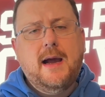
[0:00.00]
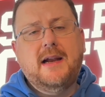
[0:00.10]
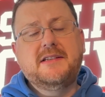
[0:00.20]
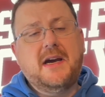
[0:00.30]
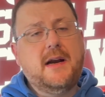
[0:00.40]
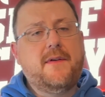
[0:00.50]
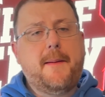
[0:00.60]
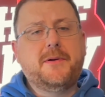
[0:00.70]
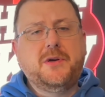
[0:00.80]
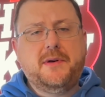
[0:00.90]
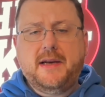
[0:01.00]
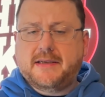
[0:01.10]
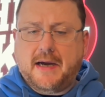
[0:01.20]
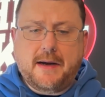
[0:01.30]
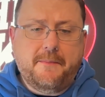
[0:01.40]
a ton of opportunity, a
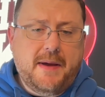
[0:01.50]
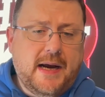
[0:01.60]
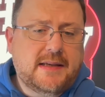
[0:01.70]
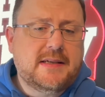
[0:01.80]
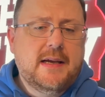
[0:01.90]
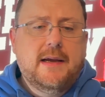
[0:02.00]
ton of minutes.